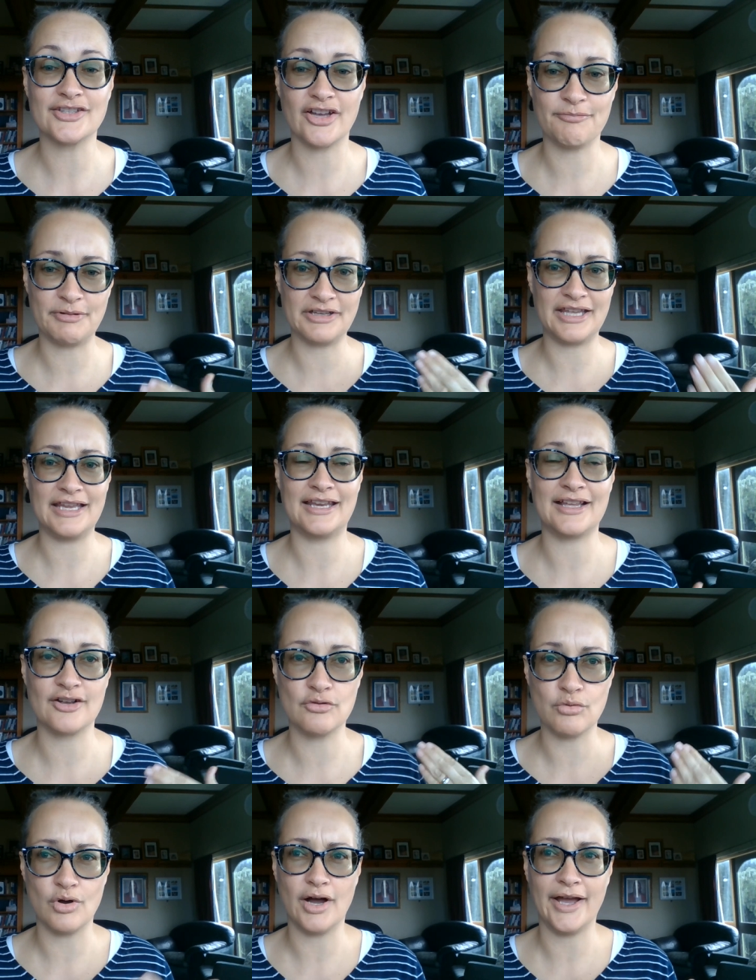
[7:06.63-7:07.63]
I've been eating
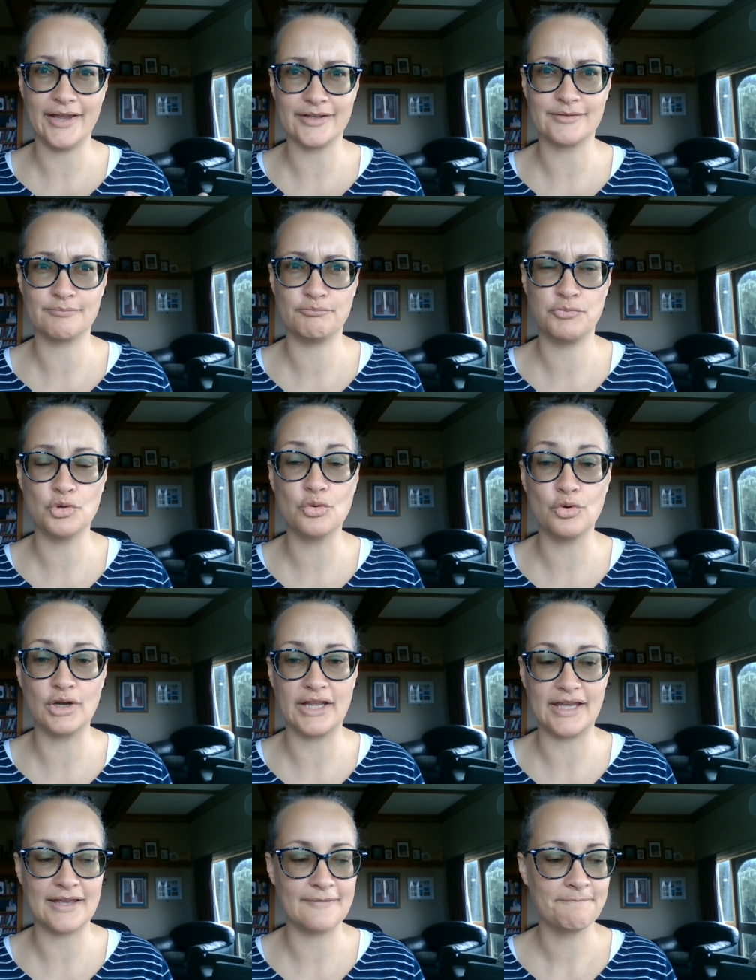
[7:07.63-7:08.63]
quite
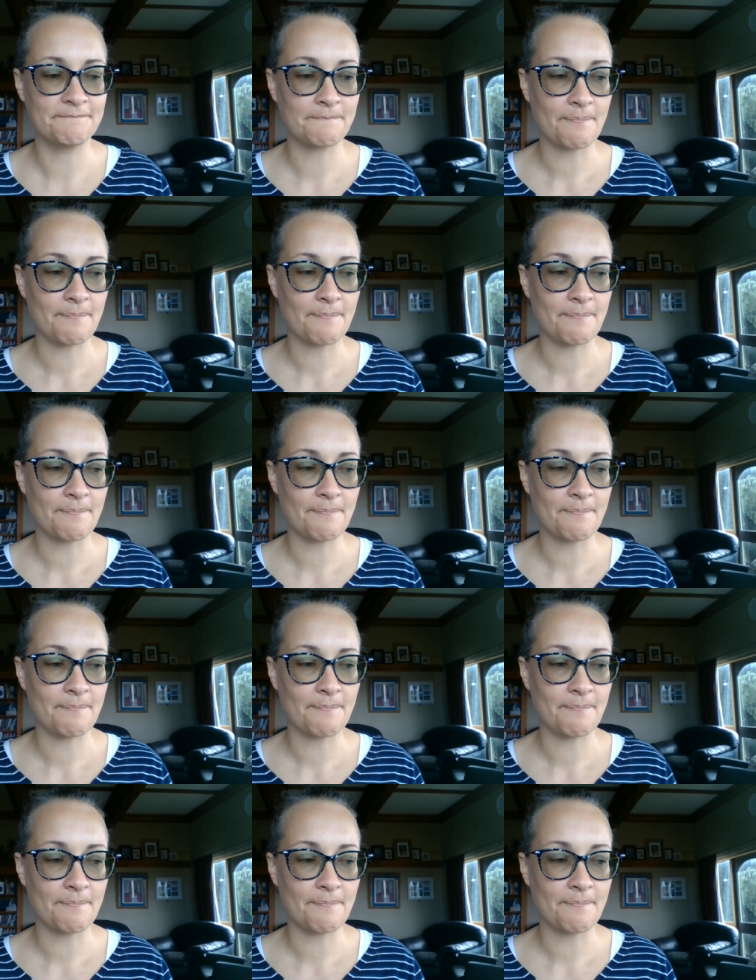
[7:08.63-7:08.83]
poorly.